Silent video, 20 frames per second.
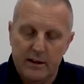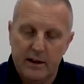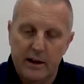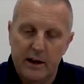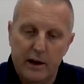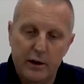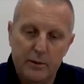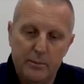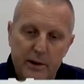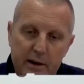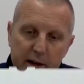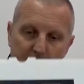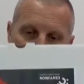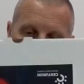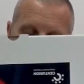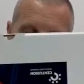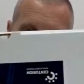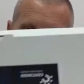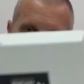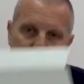open it
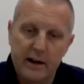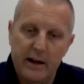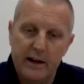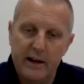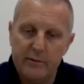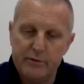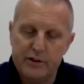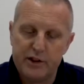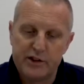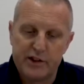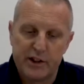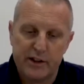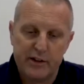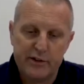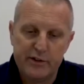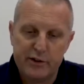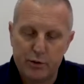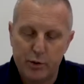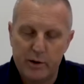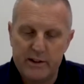up, and I'm just going
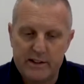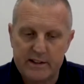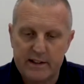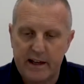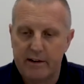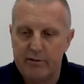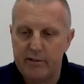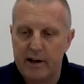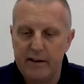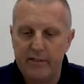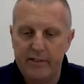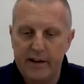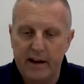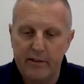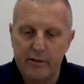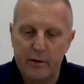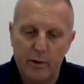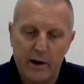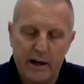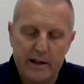to twist that round the
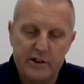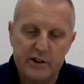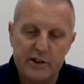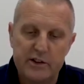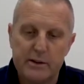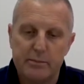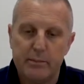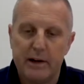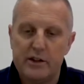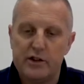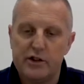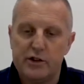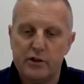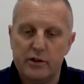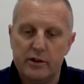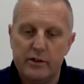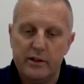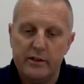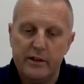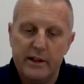other way just to make
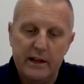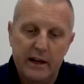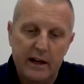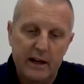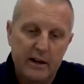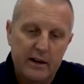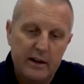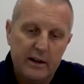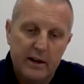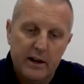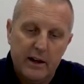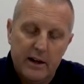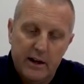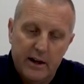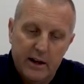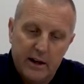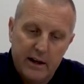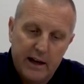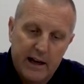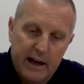sure that the
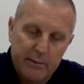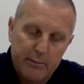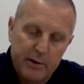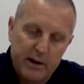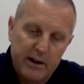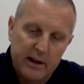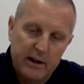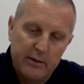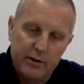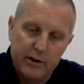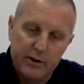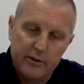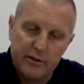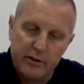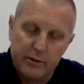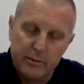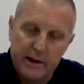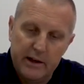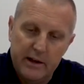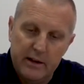camera keeps on
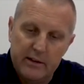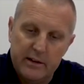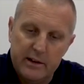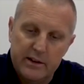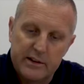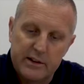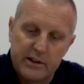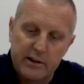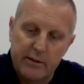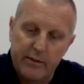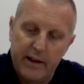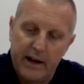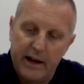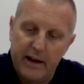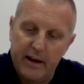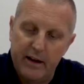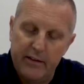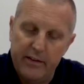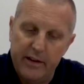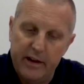to me. Let's get that
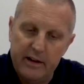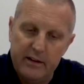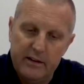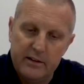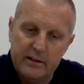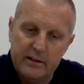out of there.